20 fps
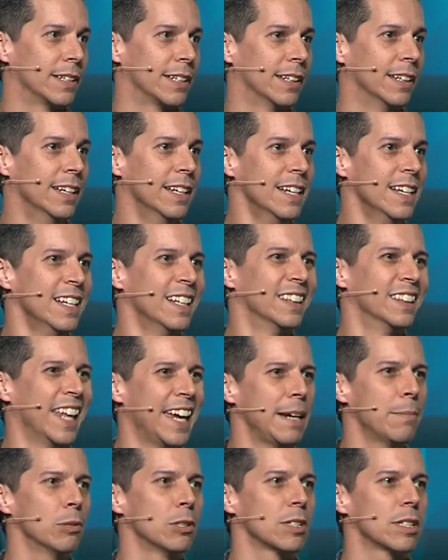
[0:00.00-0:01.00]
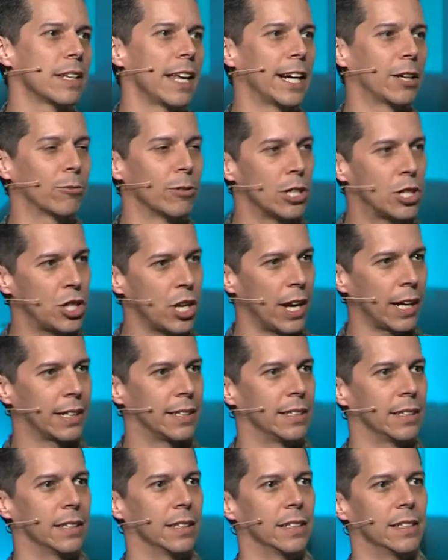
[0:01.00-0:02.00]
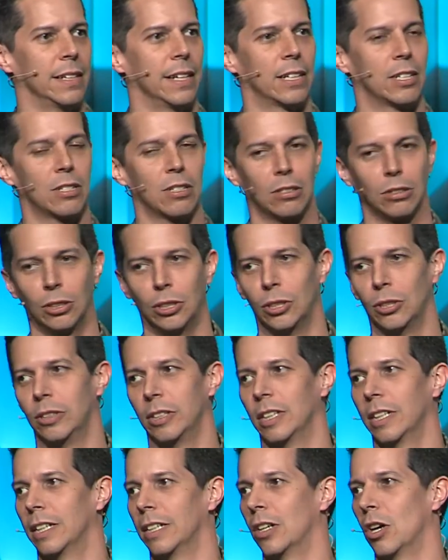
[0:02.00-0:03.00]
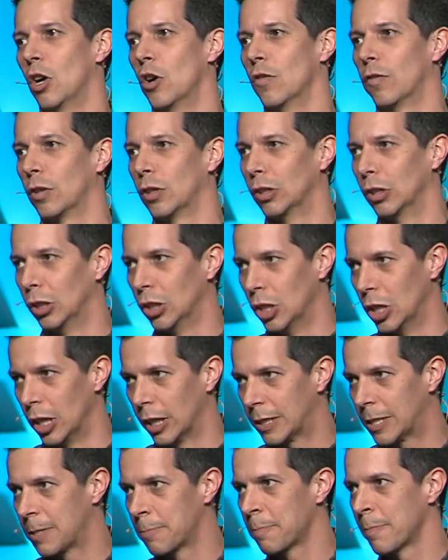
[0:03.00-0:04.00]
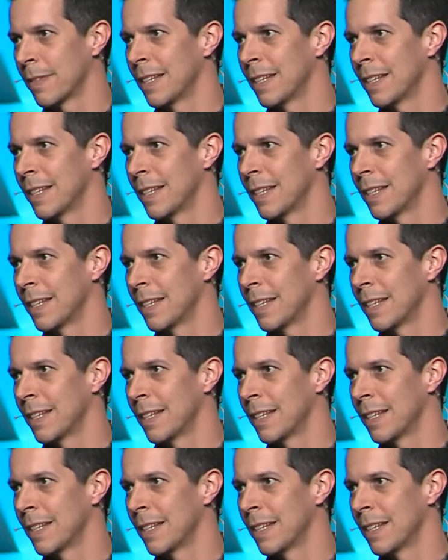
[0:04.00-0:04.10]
And labels like rejected, excluded, overlooked,